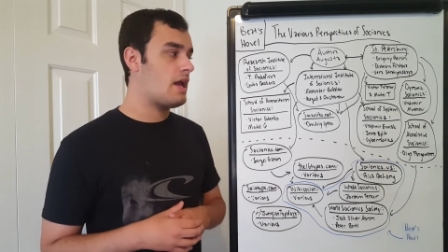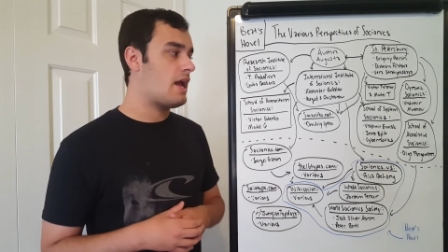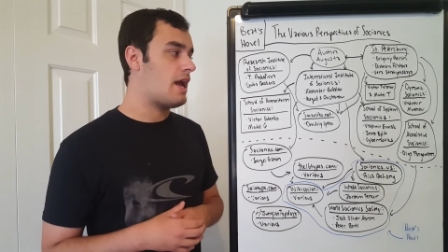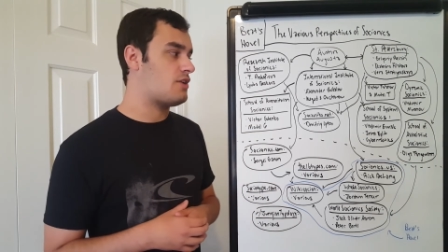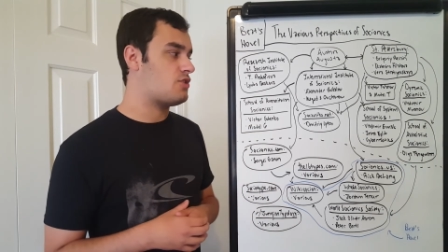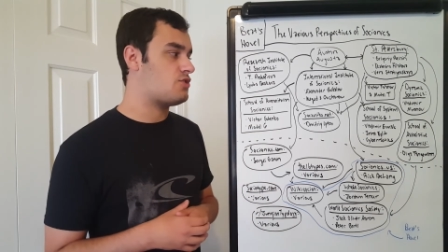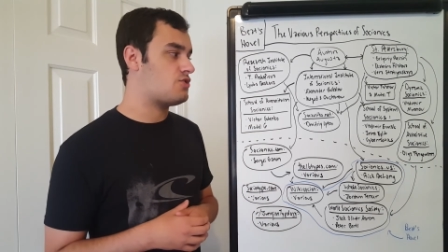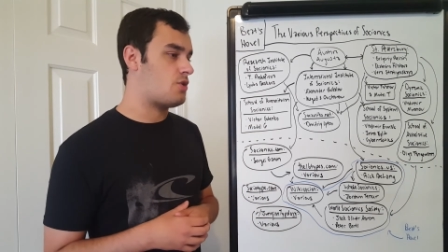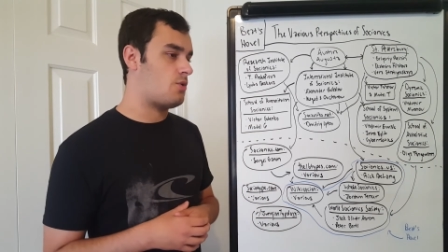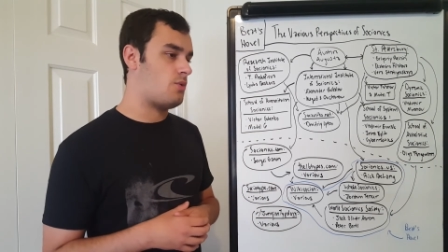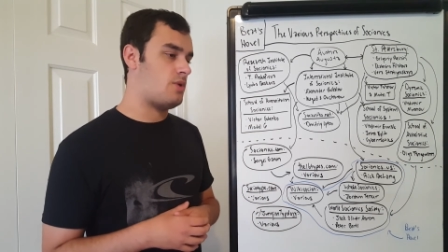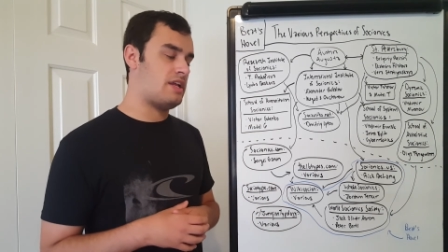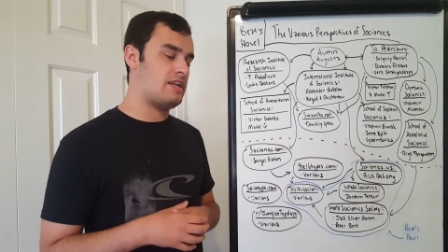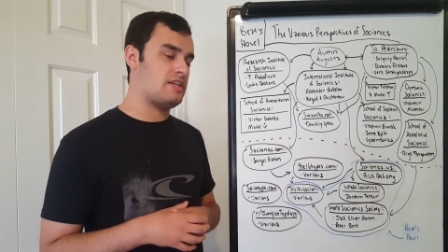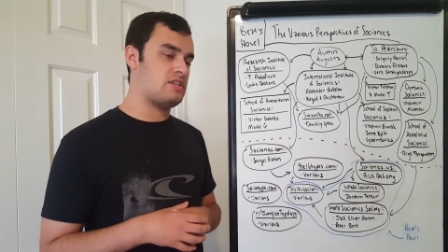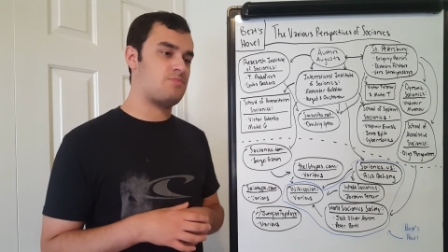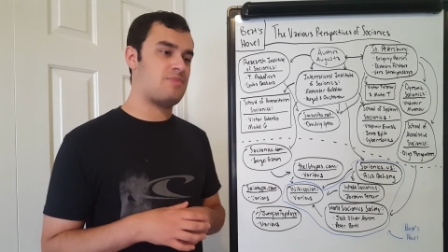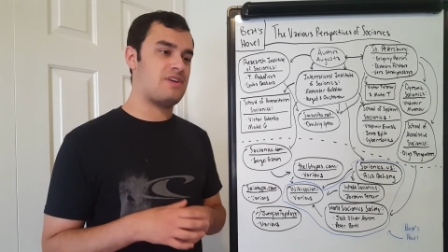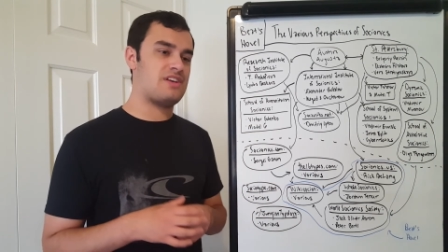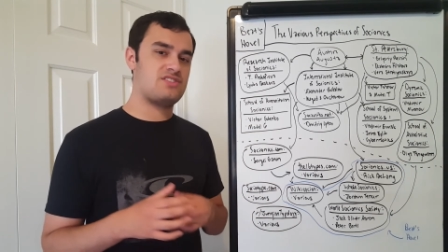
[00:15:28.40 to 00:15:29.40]
And so it
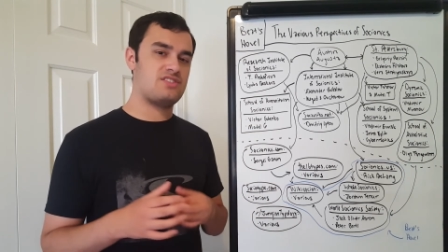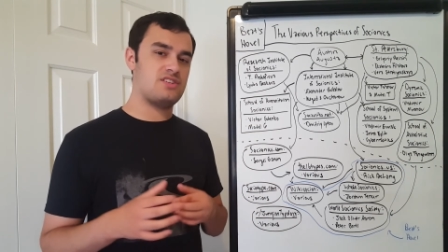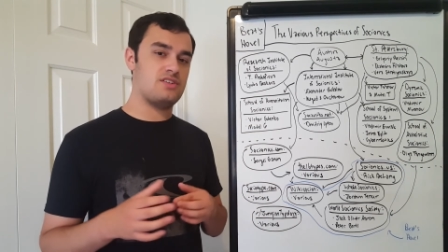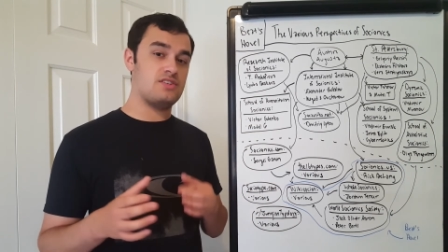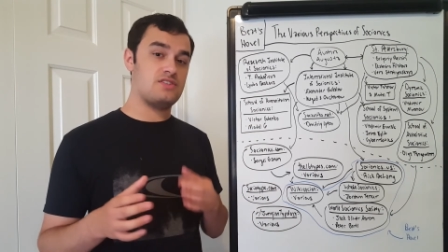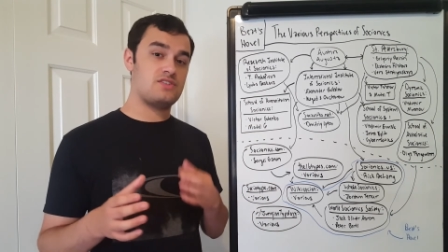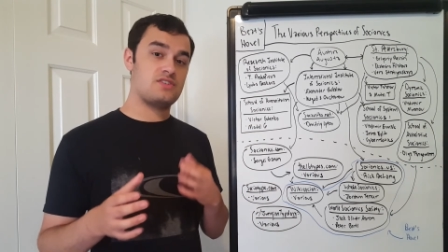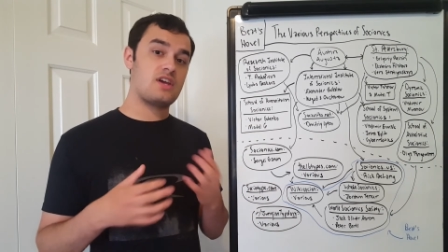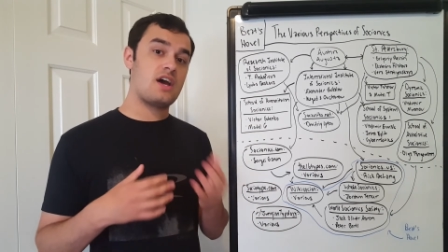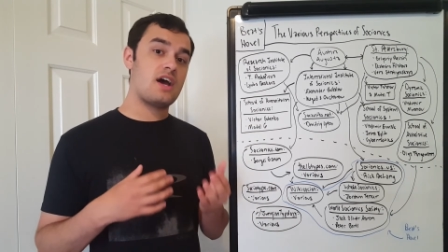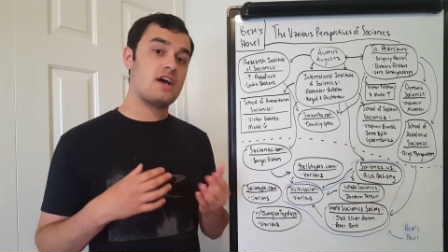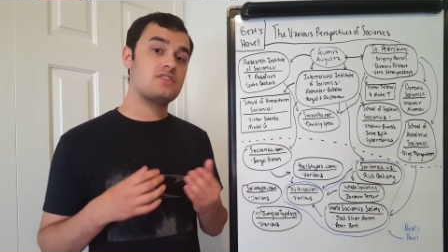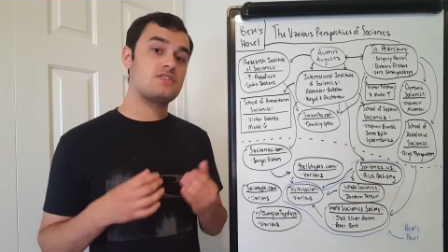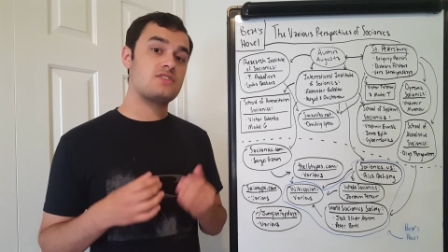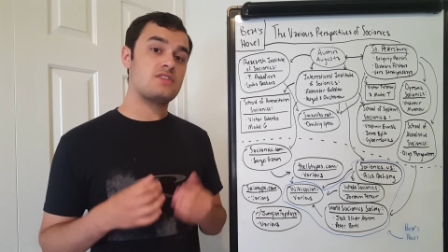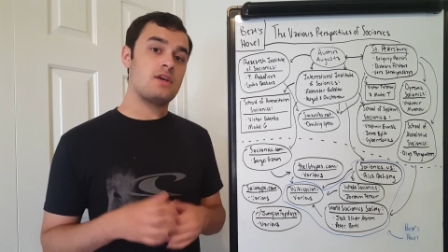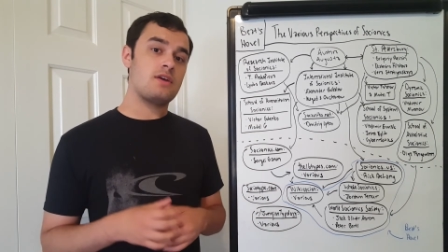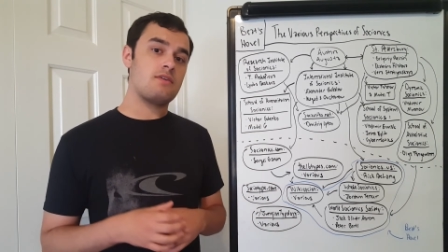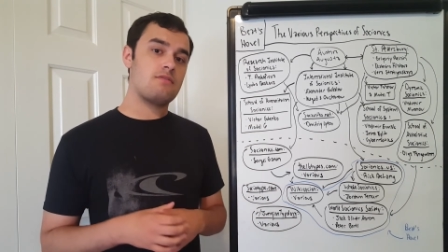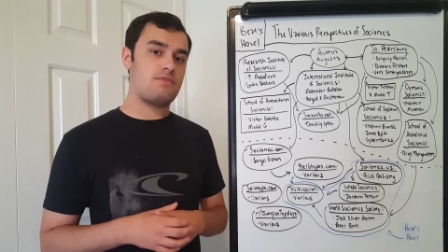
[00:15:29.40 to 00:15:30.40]
is best to
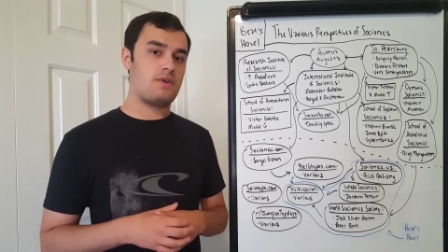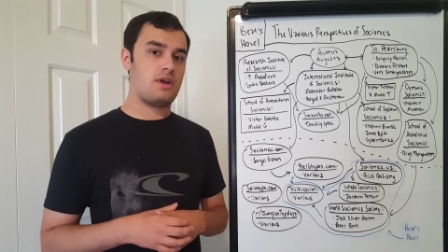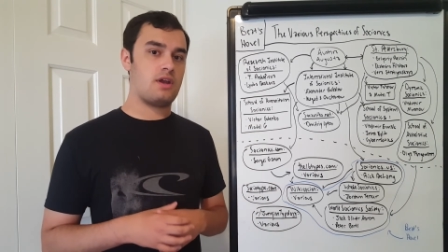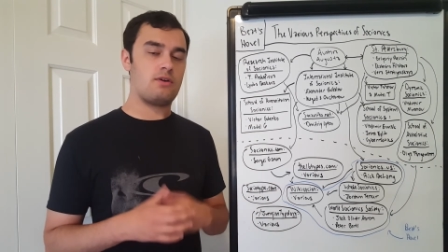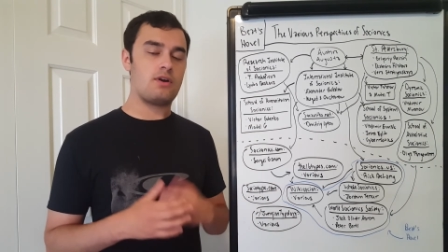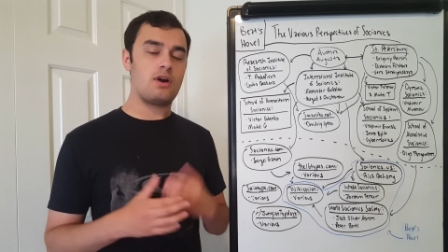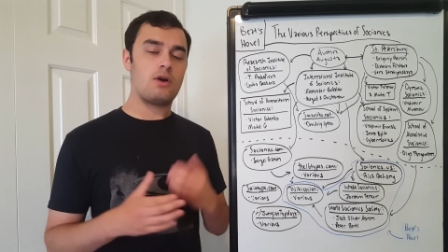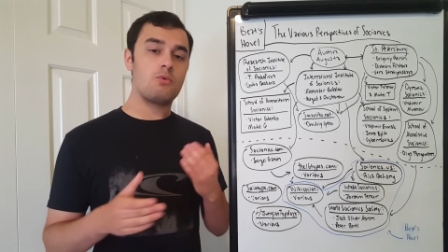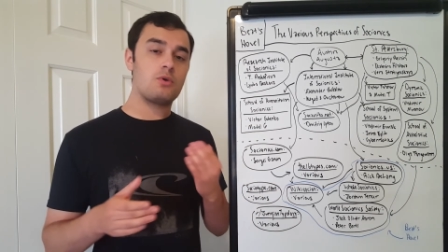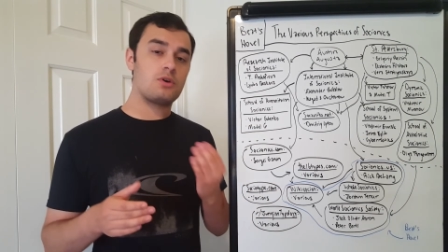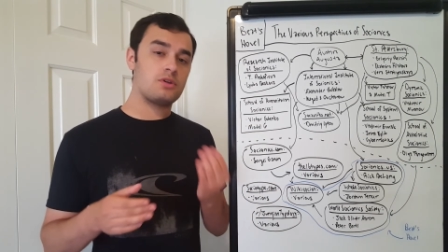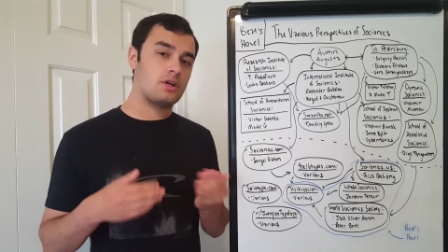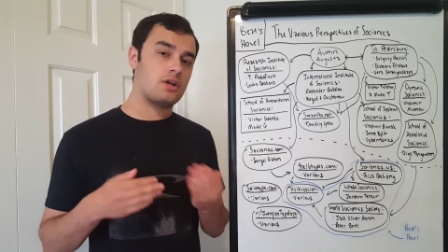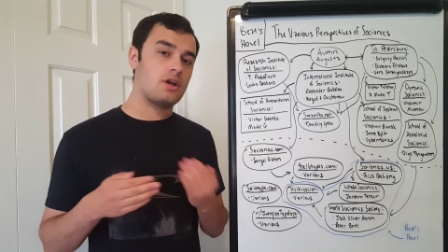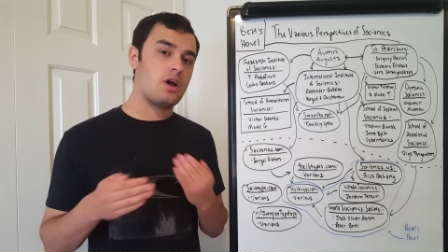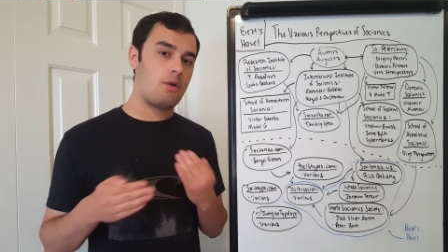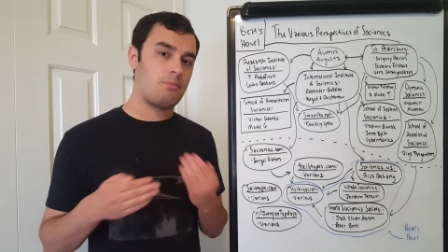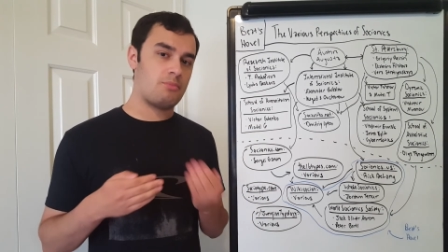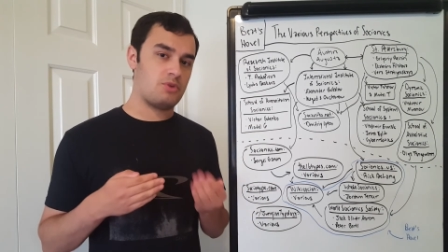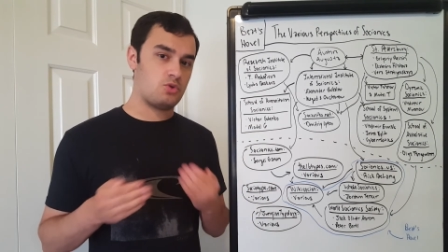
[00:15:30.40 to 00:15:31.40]
discuss, figure out where the
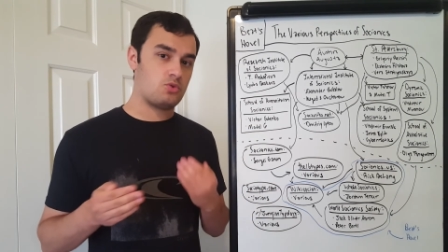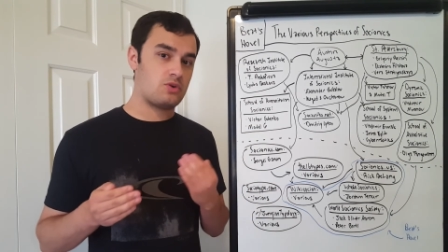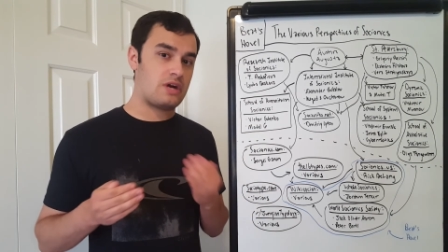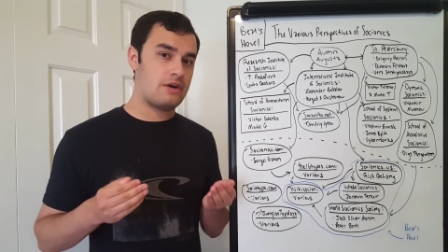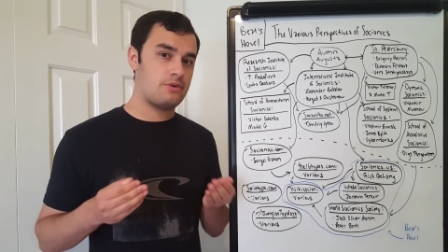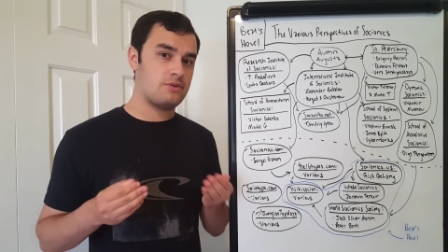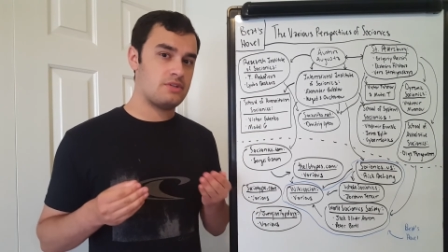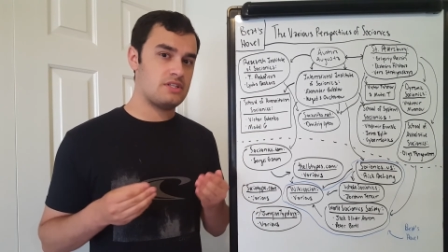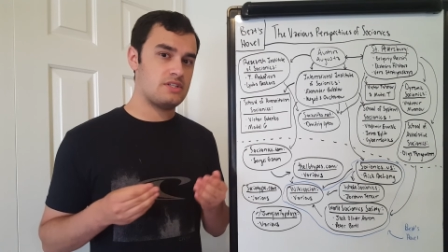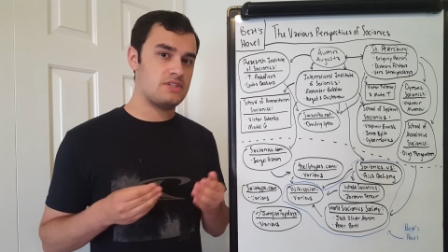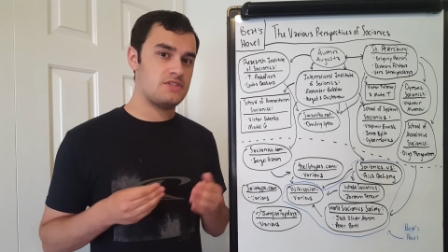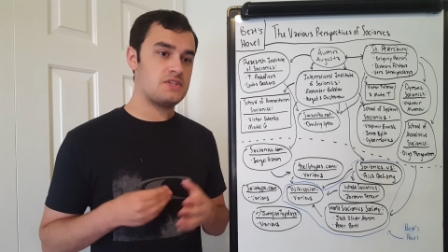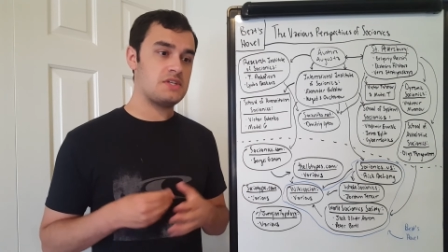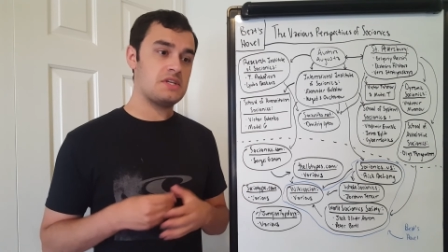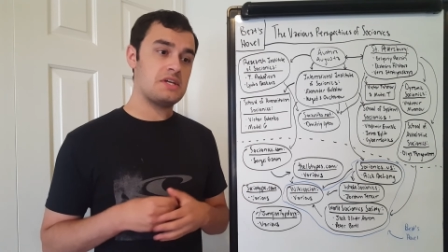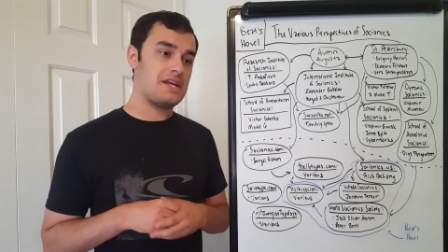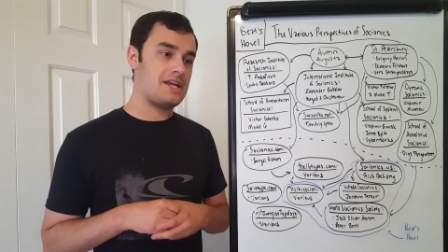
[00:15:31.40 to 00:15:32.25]
common ground is,